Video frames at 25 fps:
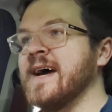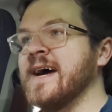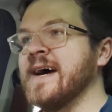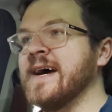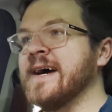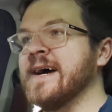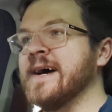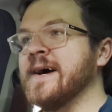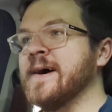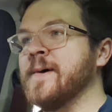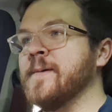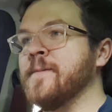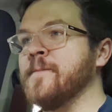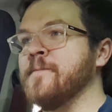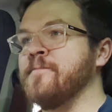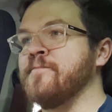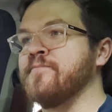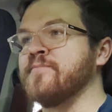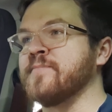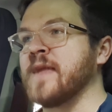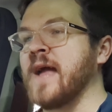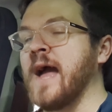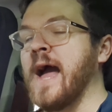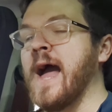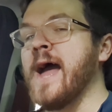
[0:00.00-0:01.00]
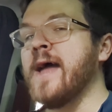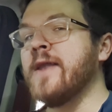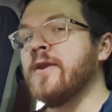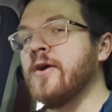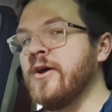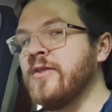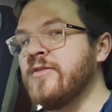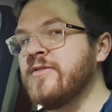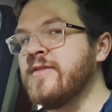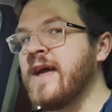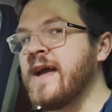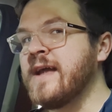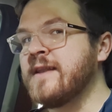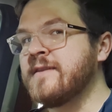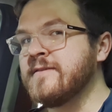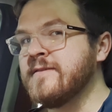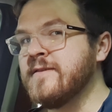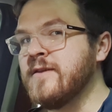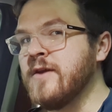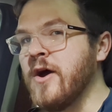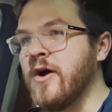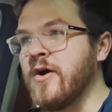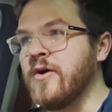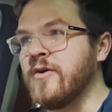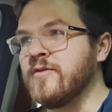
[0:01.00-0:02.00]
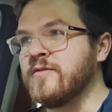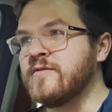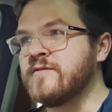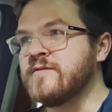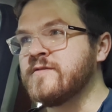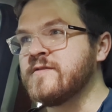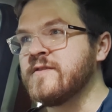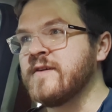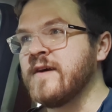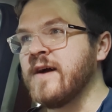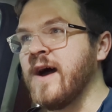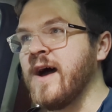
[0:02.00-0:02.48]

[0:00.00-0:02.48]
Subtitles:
And on that note,